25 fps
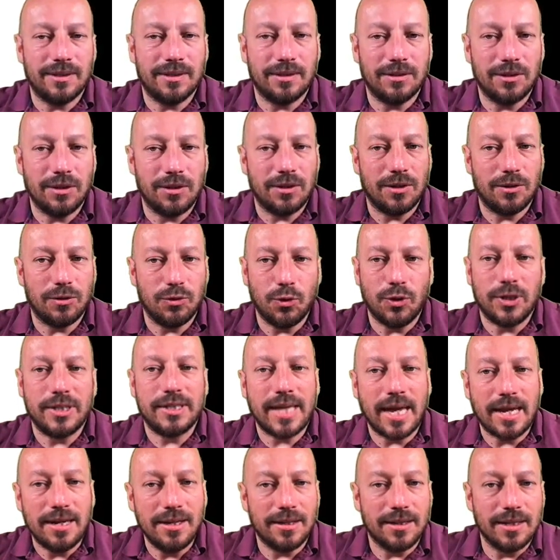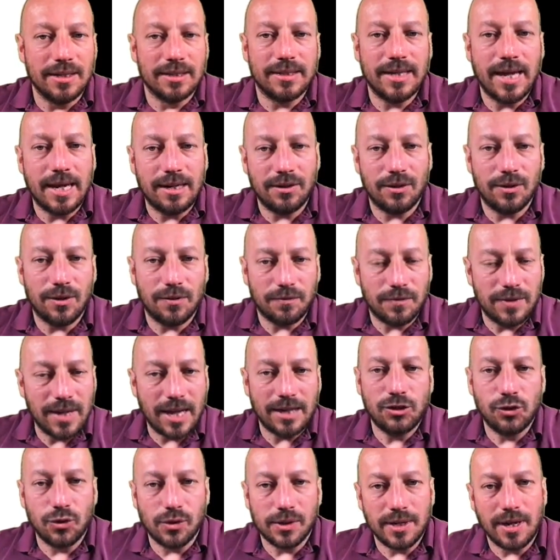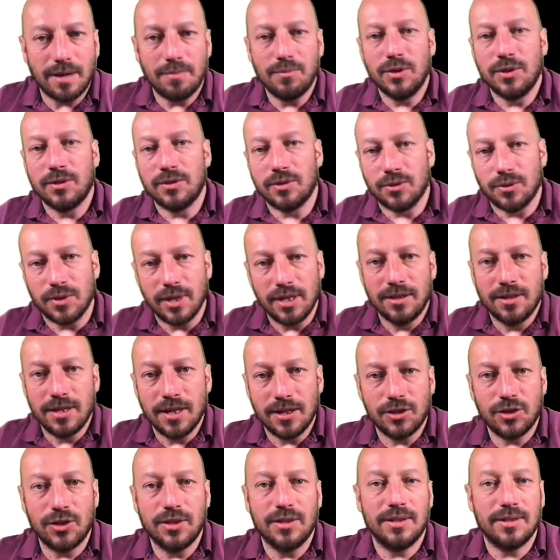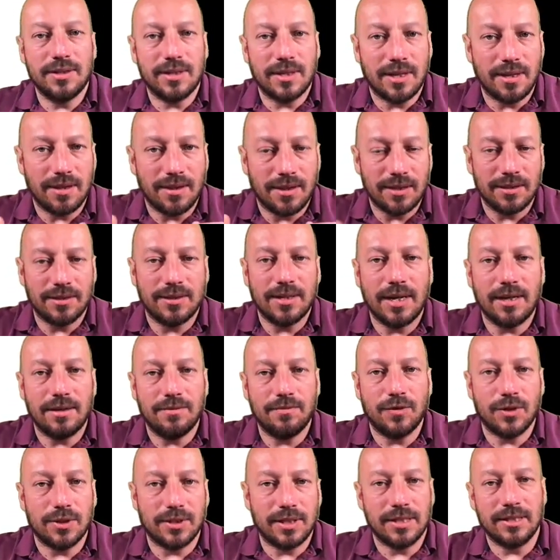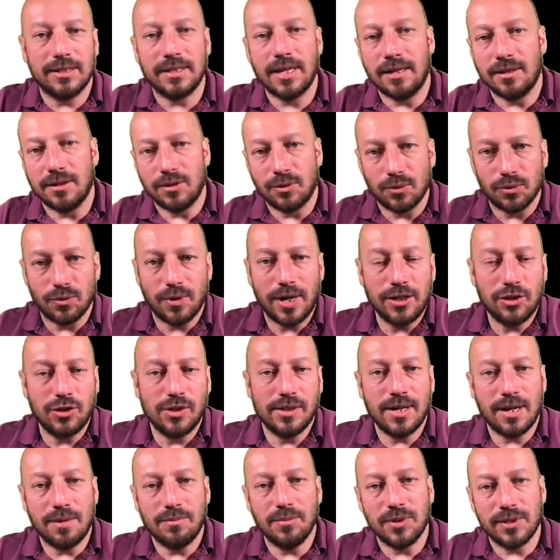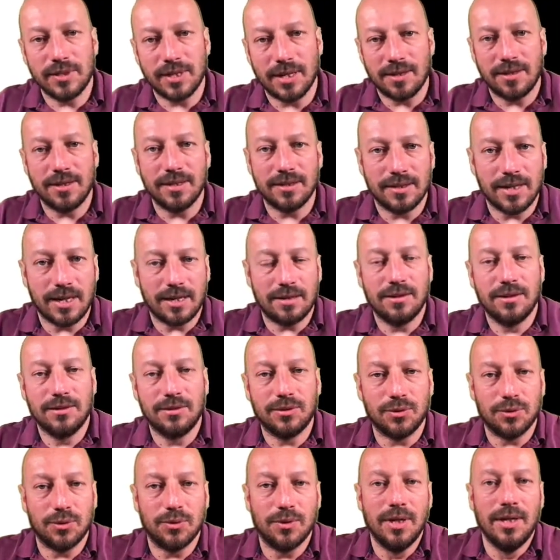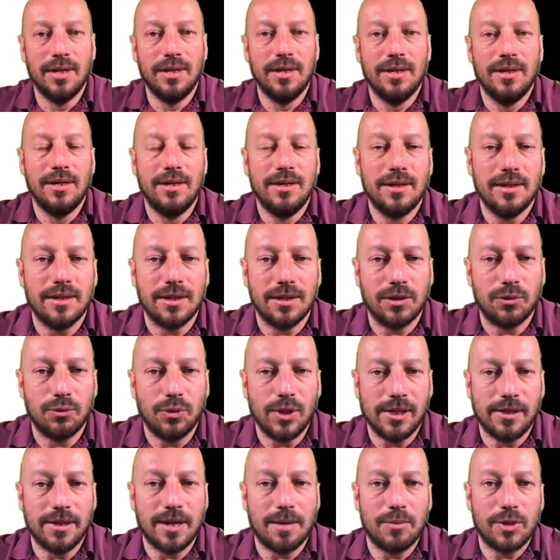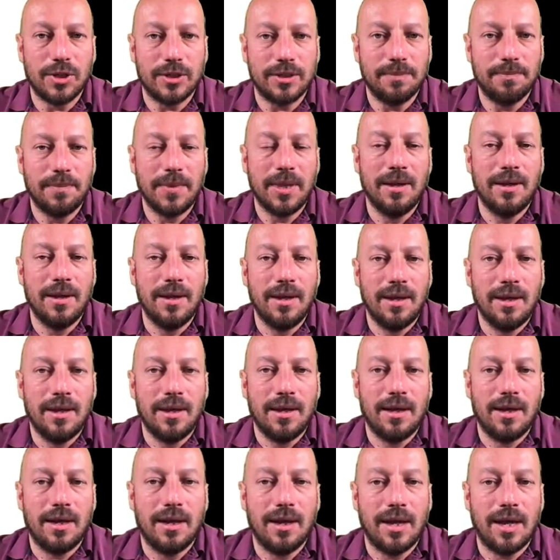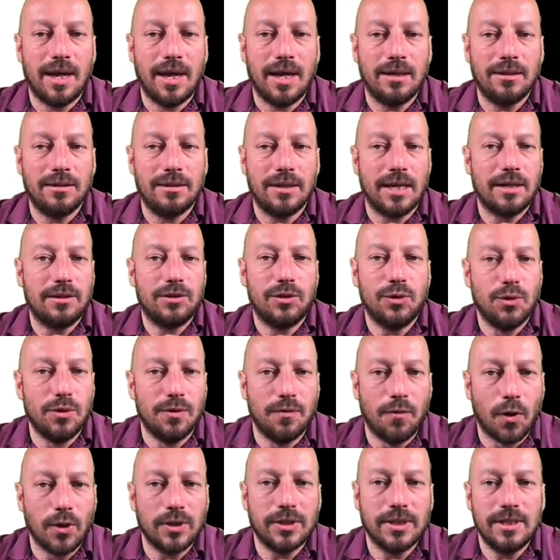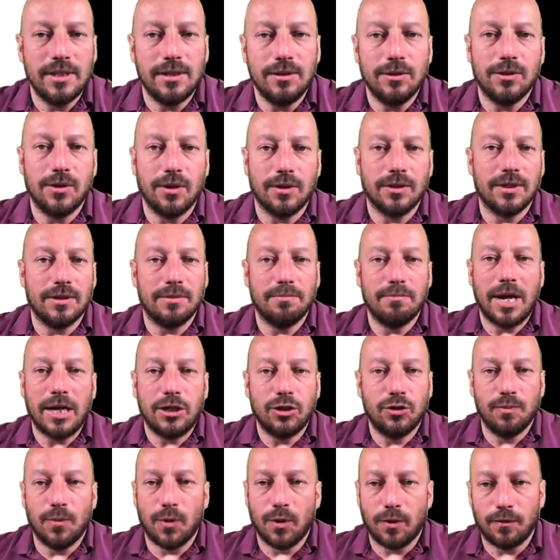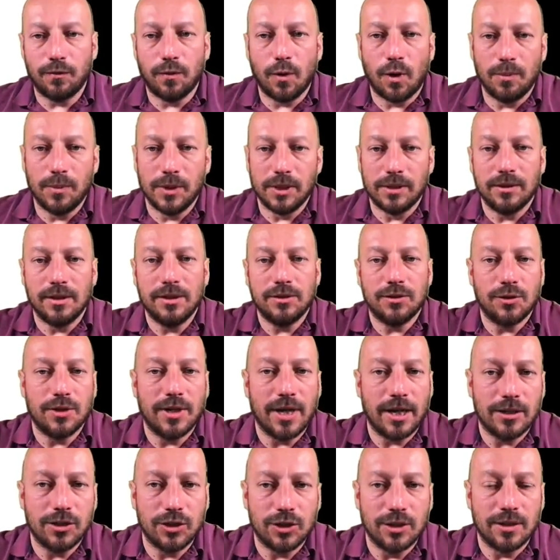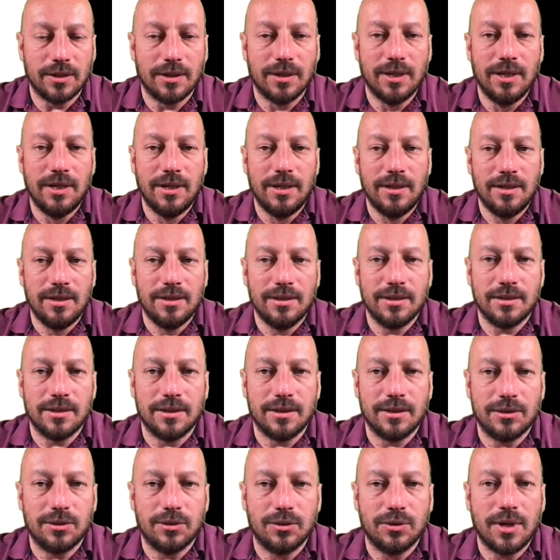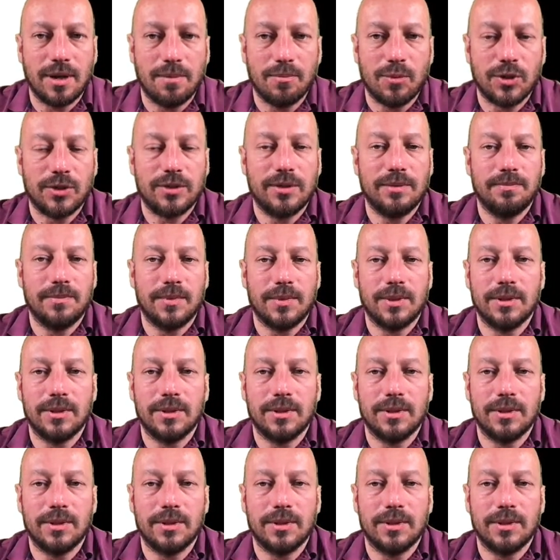you extended the set of natural numbers to integers, and the set was extended to rational numbers, and the set to real numbers. And at university, you got a much more formal introduction to numbers.